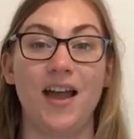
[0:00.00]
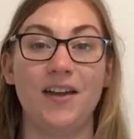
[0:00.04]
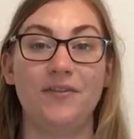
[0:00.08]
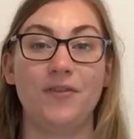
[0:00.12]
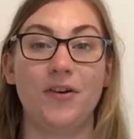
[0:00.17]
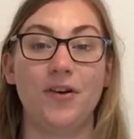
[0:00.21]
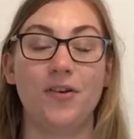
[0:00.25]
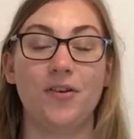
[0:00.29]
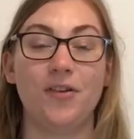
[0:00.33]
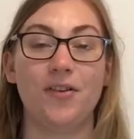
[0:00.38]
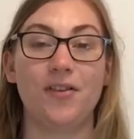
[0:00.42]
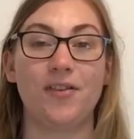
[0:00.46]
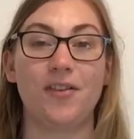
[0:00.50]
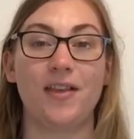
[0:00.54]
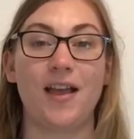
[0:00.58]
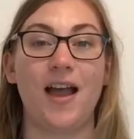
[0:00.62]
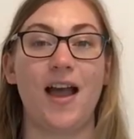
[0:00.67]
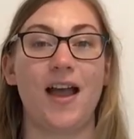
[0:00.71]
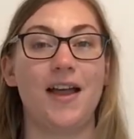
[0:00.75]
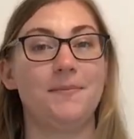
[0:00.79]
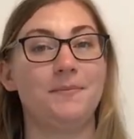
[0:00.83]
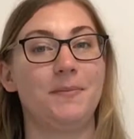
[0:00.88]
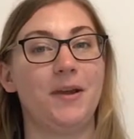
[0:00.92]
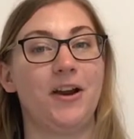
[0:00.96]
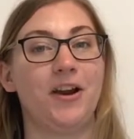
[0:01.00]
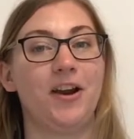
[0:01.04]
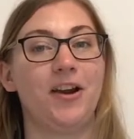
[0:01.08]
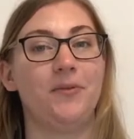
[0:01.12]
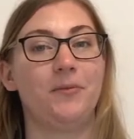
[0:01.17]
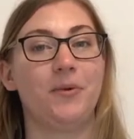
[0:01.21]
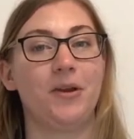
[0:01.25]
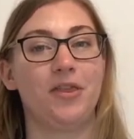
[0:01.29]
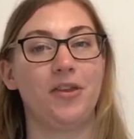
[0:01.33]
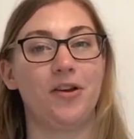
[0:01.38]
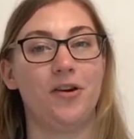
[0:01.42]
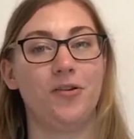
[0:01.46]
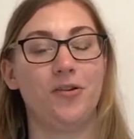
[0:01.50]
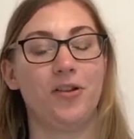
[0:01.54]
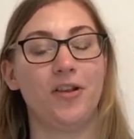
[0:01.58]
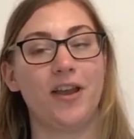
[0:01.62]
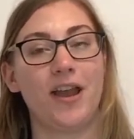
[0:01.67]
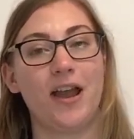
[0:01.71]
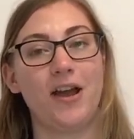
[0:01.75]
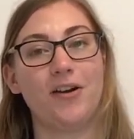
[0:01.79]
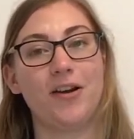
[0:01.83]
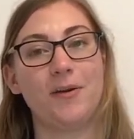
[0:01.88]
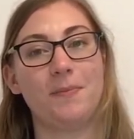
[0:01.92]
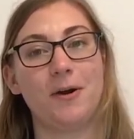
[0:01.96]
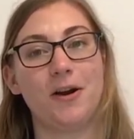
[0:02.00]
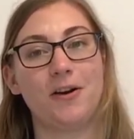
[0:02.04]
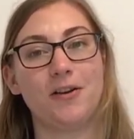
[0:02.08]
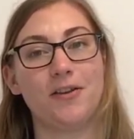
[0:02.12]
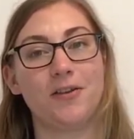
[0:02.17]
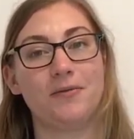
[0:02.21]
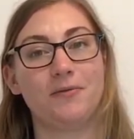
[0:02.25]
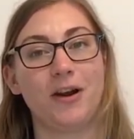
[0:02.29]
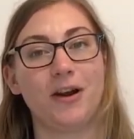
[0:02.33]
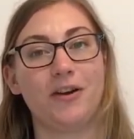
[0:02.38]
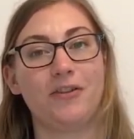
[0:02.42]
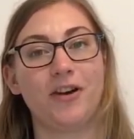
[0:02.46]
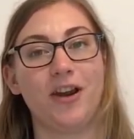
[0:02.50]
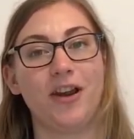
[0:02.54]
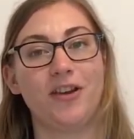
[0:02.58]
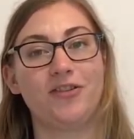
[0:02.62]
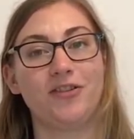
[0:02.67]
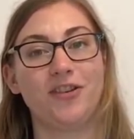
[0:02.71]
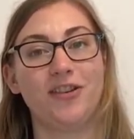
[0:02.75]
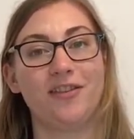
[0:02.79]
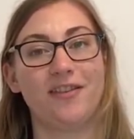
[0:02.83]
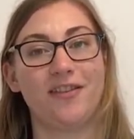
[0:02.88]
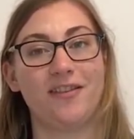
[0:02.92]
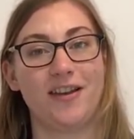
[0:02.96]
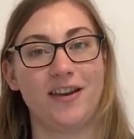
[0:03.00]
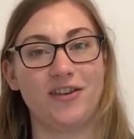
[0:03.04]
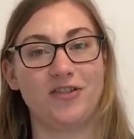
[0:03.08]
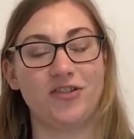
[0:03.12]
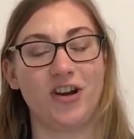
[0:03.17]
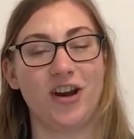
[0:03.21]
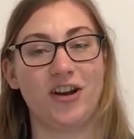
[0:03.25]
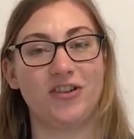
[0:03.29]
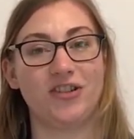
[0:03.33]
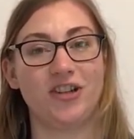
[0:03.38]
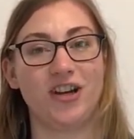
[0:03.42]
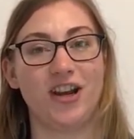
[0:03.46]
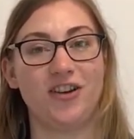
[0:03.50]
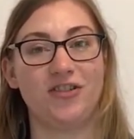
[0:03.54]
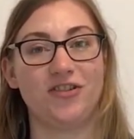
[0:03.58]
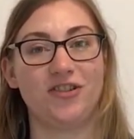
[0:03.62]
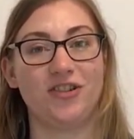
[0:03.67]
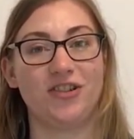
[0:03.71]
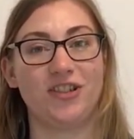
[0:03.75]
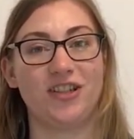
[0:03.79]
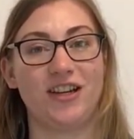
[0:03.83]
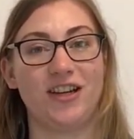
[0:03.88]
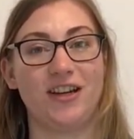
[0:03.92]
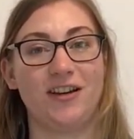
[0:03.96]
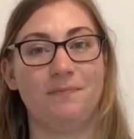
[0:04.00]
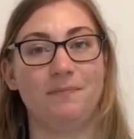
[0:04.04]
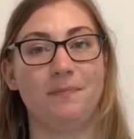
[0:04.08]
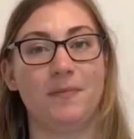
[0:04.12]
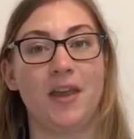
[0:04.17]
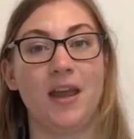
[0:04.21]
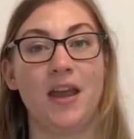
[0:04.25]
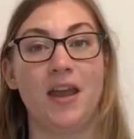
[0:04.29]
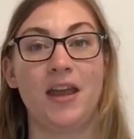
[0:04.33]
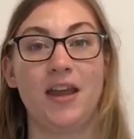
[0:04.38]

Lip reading: Hi folks, I'm Mary with Oakland County Parks and Recreation's Nature Education Team.